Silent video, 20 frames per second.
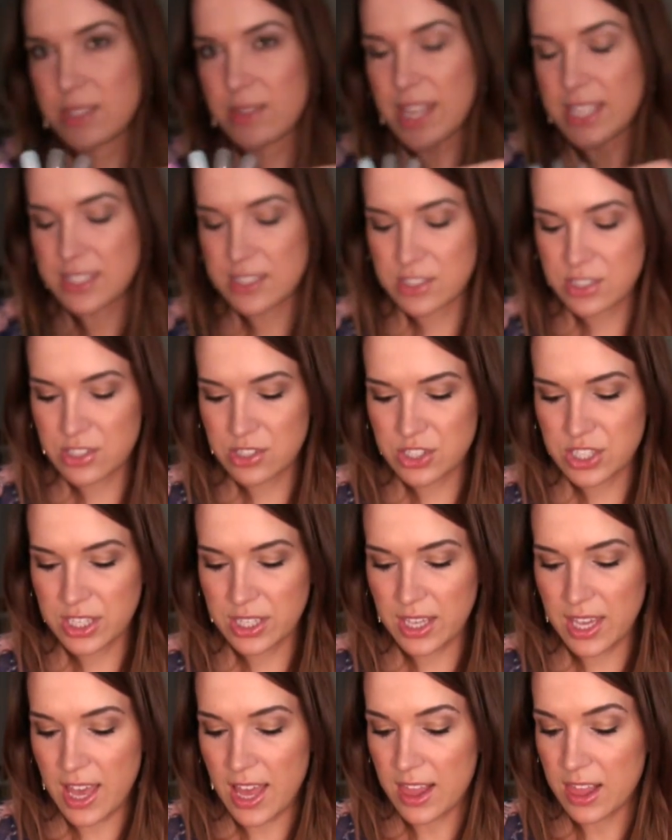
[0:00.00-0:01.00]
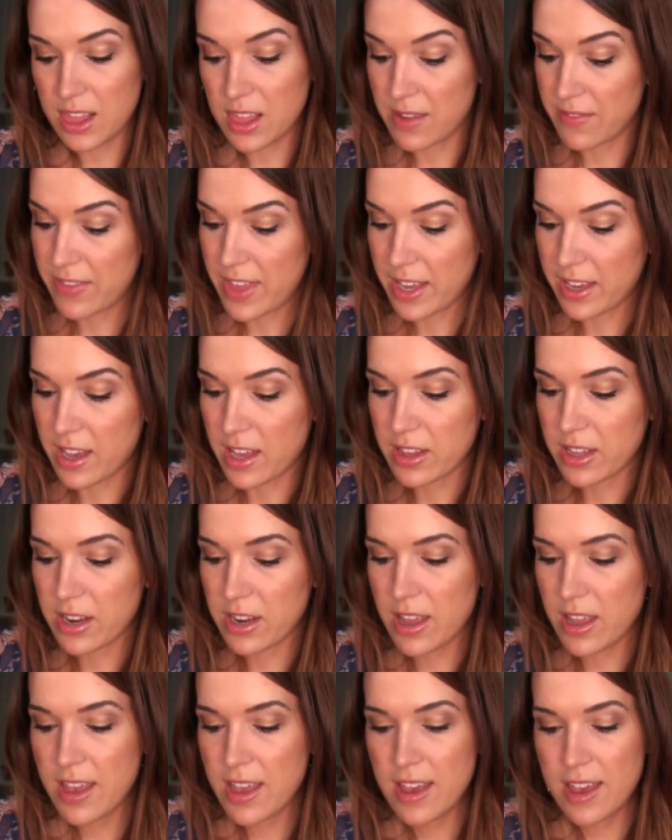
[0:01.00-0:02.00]
So that's Chinchilly. I love that
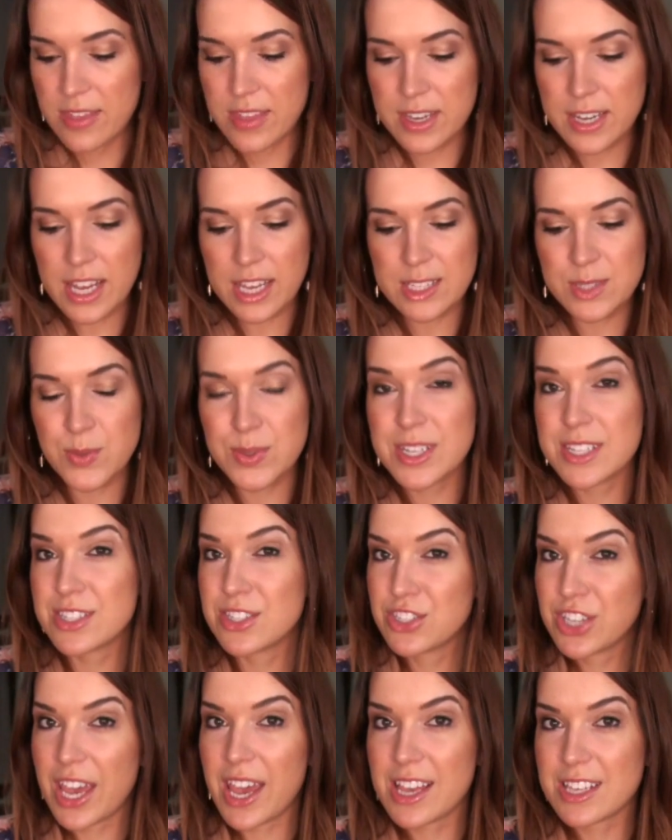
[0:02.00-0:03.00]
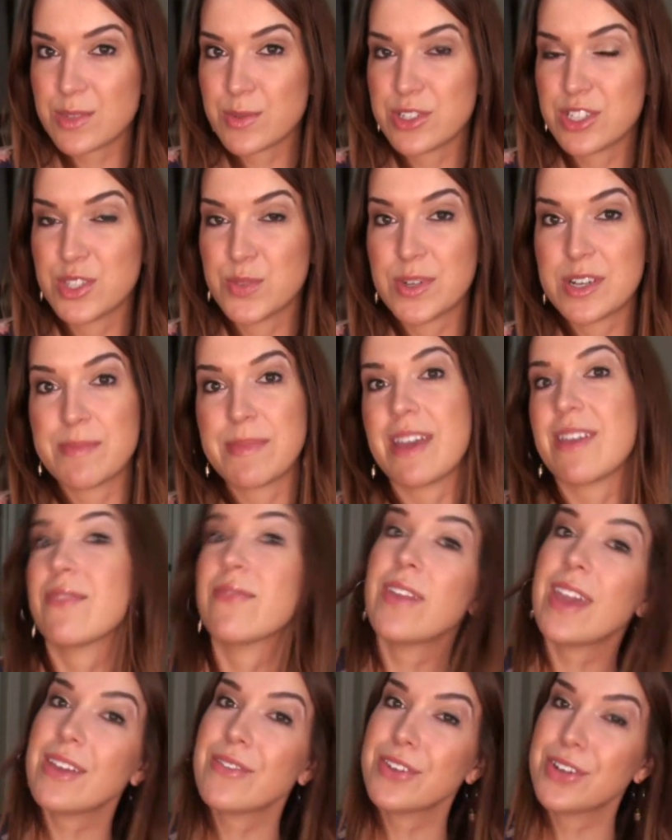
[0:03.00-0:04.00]
color. The next one is Jazz, which is one of my
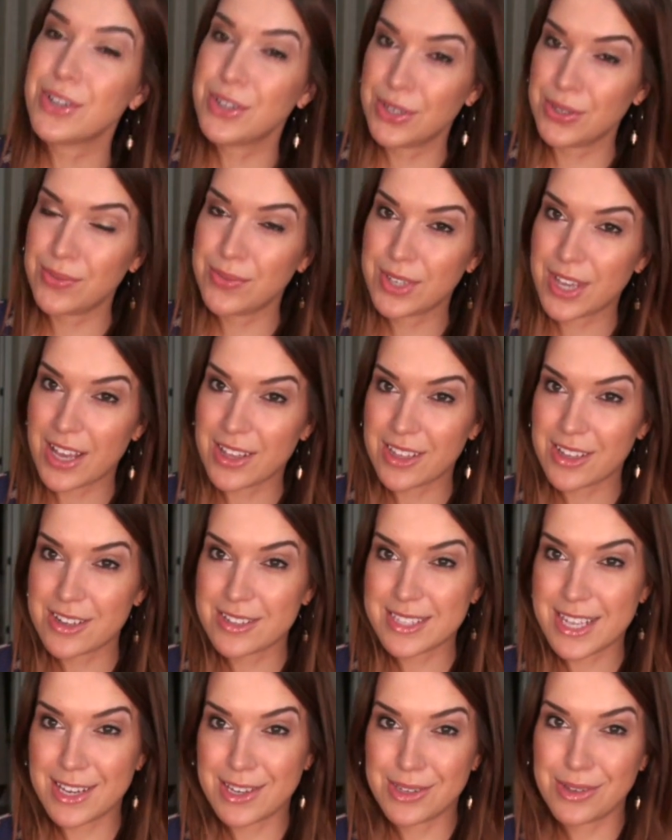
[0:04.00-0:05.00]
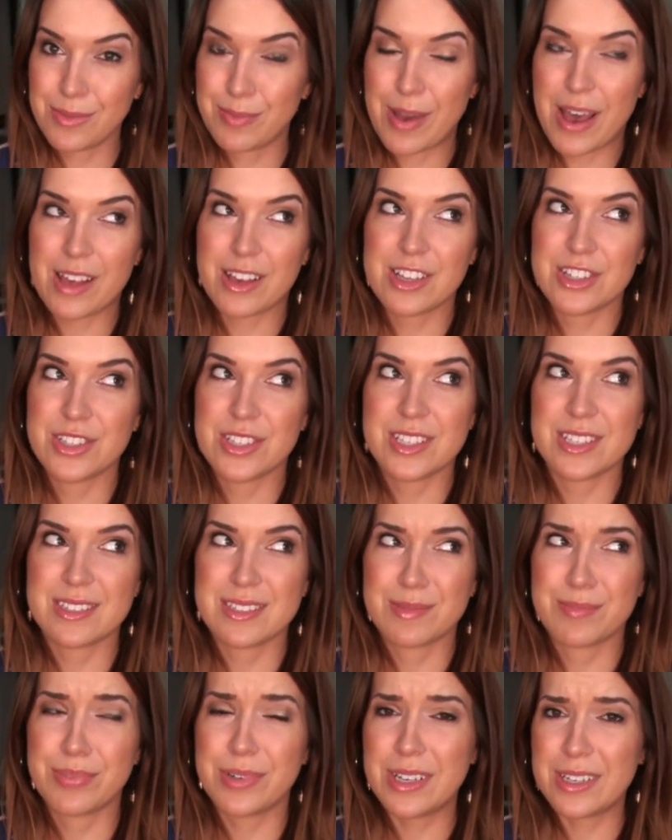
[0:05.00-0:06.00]
favorite nude colors, and nude polish
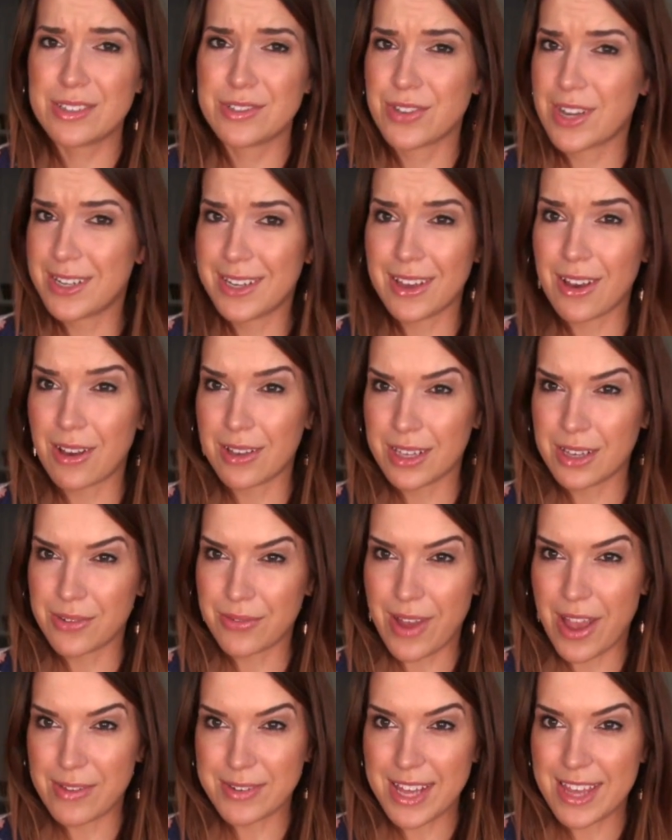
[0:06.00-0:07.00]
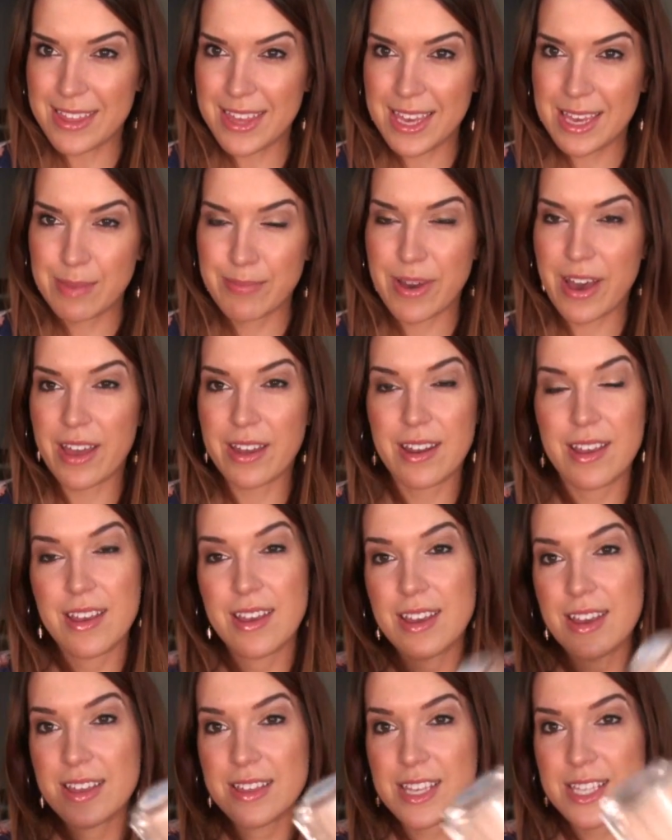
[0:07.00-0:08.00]
is pretty trendy all year round, I think, but
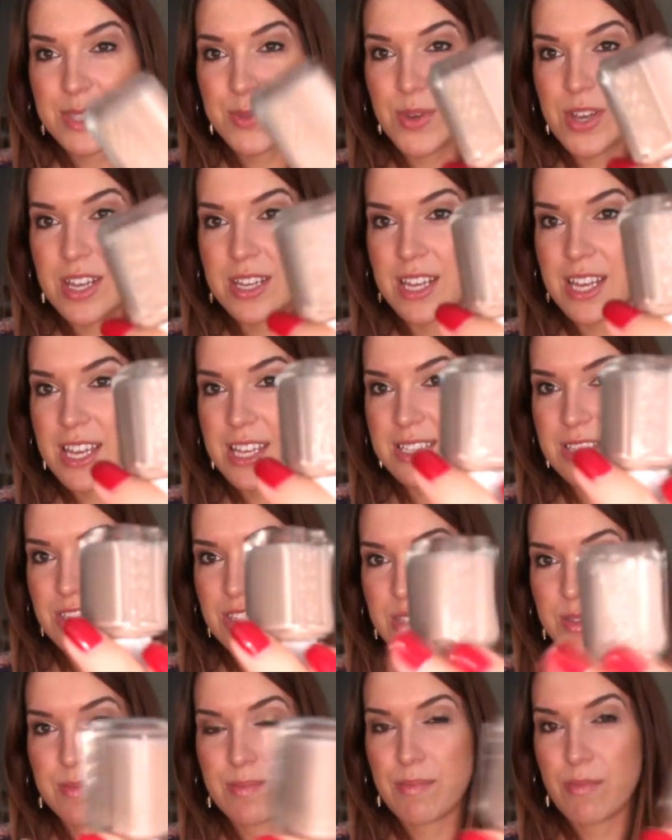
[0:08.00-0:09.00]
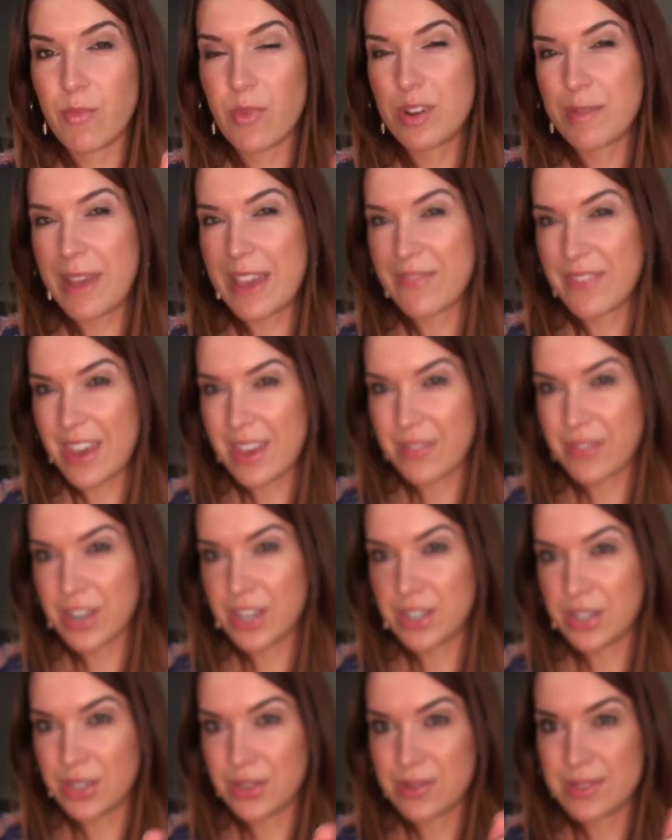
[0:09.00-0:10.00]
this one is just one of my
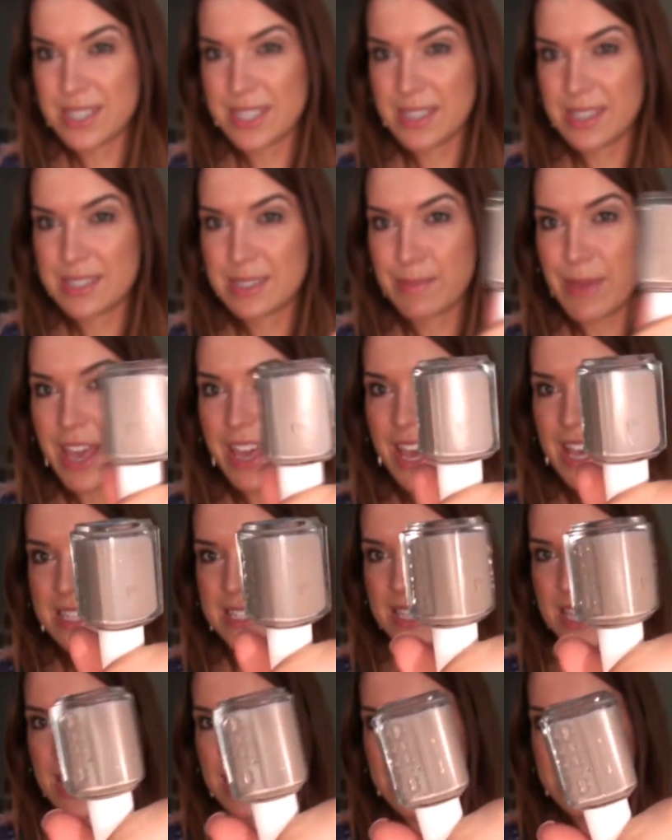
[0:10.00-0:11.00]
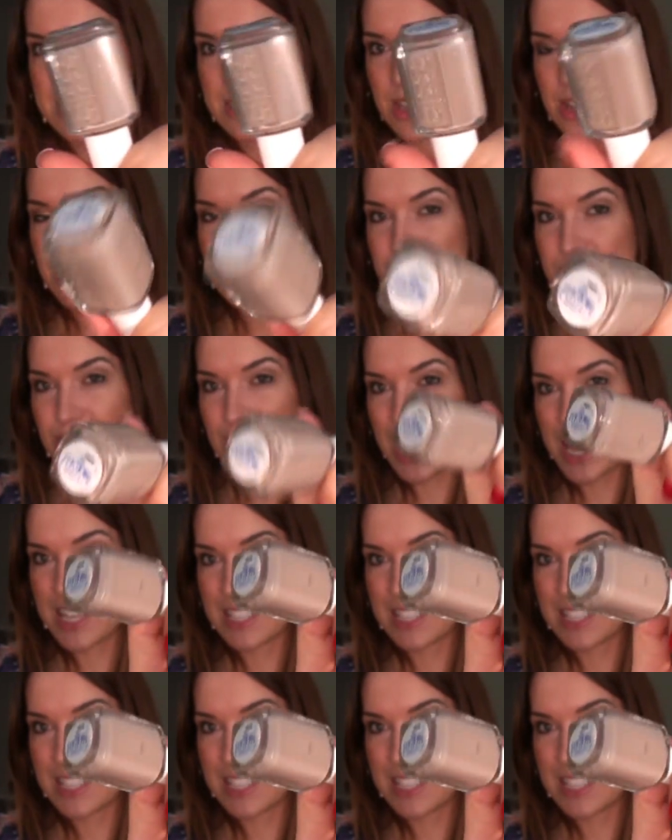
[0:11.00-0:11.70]
favorite nudes, and it's by Essie, and it's called